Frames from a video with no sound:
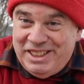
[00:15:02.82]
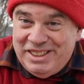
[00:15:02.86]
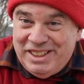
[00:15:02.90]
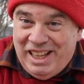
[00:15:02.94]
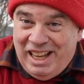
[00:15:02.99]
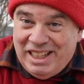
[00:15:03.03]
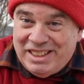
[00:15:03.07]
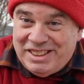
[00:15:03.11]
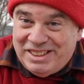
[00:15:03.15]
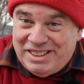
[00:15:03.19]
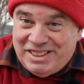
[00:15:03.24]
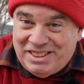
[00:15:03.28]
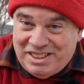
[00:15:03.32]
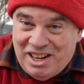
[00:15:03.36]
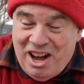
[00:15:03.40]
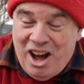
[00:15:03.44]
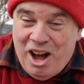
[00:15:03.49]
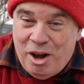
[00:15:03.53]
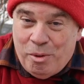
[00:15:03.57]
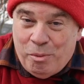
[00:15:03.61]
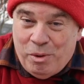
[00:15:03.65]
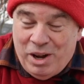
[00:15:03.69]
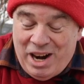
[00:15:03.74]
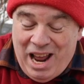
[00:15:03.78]
that's
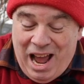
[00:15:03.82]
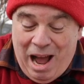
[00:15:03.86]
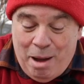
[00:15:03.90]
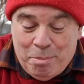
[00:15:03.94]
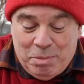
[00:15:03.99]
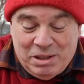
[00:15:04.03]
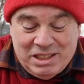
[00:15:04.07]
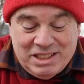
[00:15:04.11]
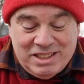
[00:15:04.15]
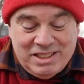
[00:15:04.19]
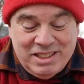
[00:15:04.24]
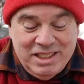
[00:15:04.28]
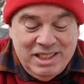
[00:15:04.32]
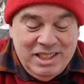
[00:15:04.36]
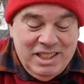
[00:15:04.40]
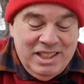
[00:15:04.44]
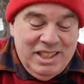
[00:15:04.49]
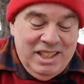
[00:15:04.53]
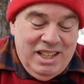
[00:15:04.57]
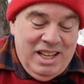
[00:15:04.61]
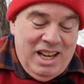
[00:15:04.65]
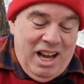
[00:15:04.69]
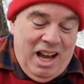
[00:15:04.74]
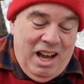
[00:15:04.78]
not what happens.
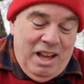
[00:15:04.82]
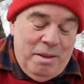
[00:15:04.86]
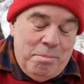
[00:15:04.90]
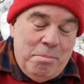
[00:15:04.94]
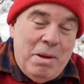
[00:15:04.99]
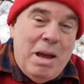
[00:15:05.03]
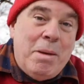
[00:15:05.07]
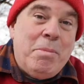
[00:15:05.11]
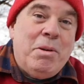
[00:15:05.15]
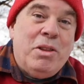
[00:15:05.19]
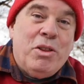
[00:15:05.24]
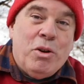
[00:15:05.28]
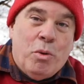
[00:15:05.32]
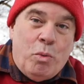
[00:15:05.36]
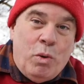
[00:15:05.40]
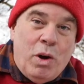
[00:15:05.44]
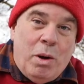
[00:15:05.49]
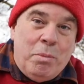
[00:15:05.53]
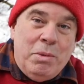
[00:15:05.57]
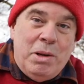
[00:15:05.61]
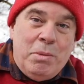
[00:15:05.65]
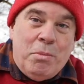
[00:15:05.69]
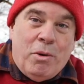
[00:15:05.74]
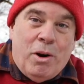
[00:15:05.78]
Maybe there
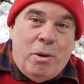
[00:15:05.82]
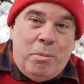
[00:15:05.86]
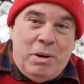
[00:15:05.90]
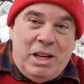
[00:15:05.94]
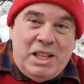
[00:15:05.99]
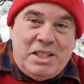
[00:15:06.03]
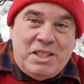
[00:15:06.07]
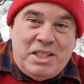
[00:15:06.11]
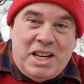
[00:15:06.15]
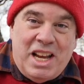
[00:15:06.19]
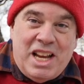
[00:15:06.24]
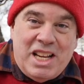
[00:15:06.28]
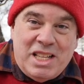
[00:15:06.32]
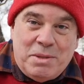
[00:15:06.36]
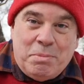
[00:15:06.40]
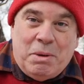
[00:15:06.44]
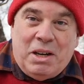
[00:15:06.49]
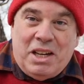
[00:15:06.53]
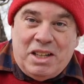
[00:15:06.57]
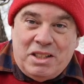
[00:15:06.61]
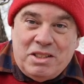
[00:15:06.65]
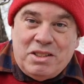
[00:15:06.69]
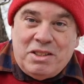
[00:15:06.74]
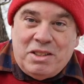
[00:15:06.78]
will be more beach days,
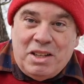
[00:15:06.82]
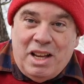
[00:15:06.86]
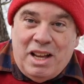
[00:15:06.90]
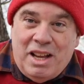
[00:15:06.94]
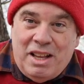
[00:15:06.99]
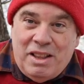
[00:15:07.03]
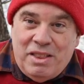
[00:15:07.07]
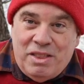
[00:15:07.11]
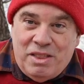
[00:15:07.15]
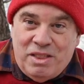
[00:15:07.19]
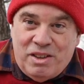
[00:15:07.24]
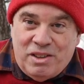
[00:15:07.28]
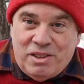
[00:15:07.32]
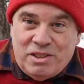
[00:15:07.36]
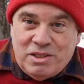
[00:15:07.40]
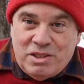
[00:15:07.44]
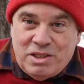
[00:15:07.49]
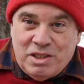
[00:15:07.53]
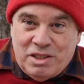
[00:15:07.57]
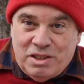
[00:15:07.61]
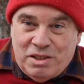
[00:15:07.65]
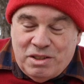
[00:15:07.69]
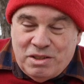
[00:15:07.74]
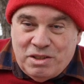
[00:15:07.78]
but
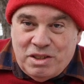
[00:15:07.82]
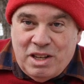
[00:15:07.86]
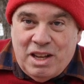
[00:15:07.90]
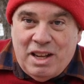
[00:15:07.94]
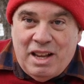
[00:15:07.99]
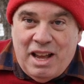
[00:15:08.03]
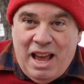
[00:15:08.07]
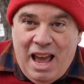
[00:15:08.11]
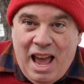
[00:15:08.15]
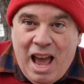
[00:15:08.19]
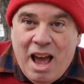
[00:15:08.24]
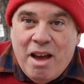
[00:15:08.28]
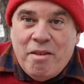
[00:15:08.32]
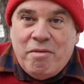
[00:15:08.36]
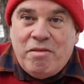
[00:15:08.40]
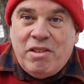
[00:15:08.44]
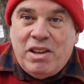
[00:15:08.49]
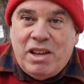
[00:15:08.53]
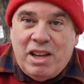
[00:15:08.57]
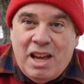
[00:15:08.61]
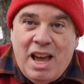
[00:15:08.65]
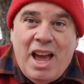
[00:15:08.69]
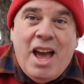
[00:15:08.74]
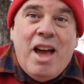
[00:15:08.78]
there's a
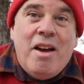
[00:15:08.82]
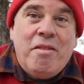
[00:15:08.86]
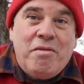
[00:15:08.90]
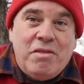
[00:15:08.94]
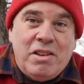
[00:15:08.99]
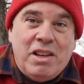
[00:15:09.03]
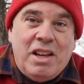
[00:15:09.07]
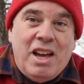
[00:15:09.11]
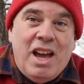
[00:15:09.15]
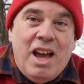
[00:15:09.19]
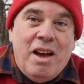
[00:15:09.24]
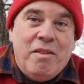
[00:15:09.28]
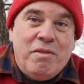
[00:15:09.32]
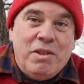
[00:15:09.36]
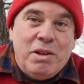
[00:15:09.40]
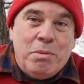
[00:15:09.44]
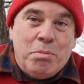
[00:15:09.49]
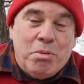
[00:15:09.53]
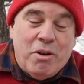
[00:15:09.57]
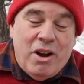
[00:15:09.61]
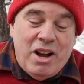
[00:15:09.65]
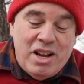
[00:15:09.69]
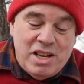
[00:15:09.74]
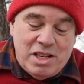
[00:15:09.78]
heavy, heavy, heavy
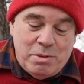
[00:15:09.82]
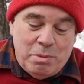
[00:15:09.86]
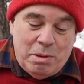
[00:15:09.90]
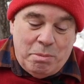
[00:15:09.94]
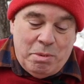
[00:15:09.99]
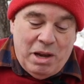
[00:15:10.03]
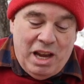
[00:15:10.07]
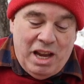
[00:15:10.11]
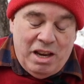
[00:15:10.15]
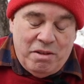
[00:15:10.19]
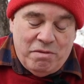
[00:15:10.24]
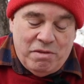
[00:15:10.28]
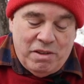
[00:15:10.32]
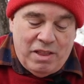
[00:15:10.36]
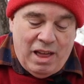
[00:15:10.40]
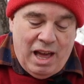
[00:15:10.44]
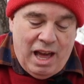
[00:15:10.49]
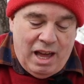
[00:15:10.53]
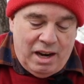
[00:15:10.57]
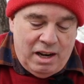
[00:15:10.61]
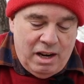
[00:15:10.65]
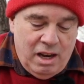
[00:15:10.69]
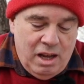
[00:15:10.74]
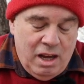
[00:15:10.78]
price to be paid for
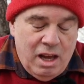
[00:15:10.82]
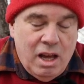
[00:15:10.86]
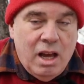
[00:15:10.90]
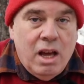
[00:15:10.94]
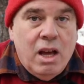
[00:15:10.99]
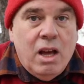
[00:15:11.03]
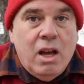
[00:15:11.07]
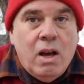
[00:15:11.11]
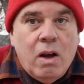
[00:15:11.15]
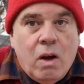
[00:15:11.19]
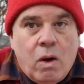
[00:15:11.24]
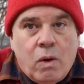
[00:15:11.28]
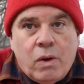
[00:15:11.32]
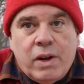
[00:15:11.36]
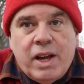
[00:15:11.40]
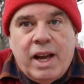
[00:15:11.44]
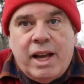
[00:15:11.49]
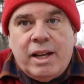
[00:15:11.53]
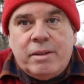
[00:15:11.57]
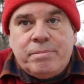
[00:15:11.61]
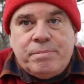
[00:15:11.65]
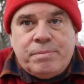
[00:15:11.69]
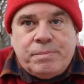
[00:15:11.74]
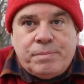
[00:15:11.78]
that. Okay,